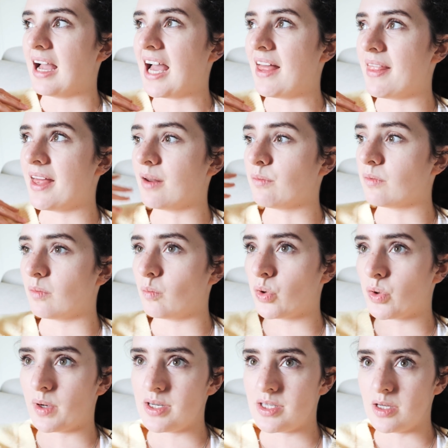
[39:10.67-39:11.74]
And then
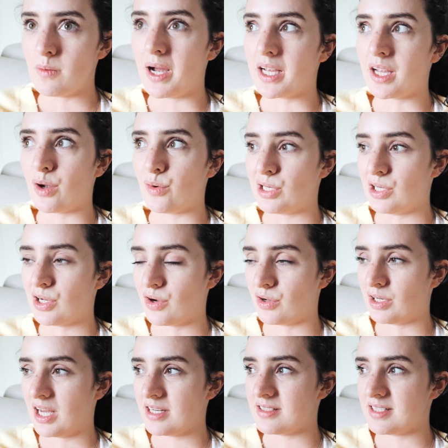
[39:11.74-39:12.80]
what do? I go and look
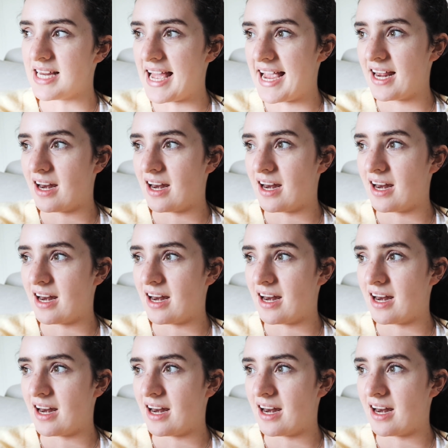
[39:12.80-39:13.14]
online today